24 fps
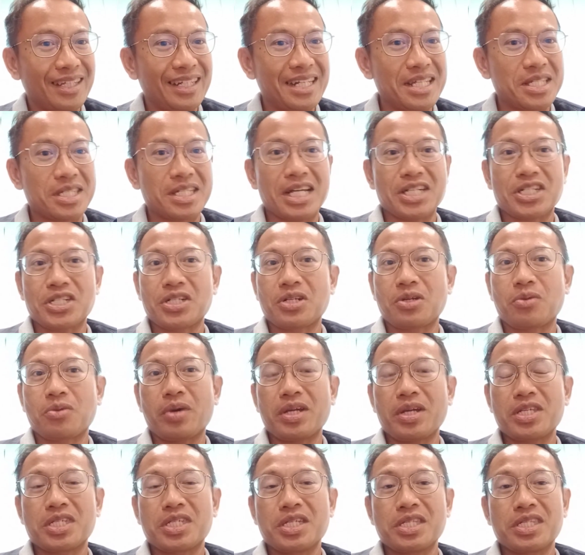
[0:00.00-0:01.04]
discussion
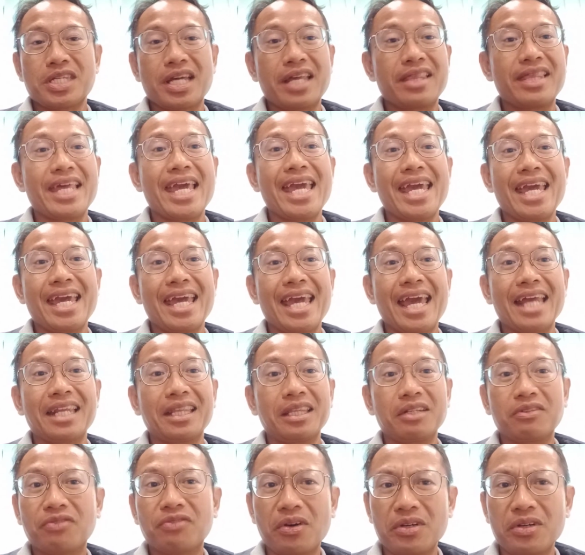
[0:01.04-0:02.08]
questions are there at
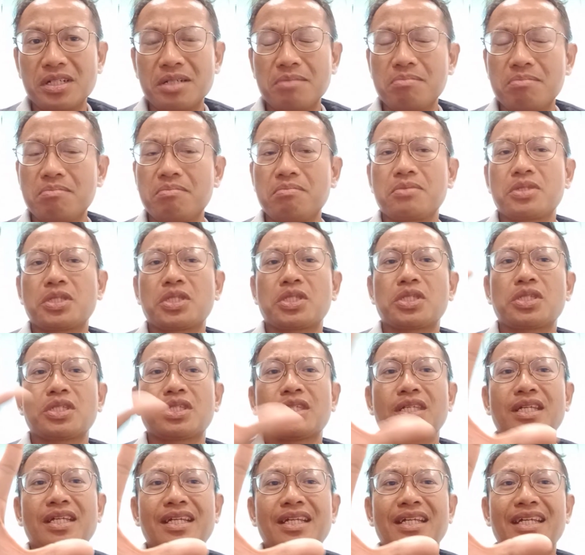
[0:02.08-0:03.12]
the forums,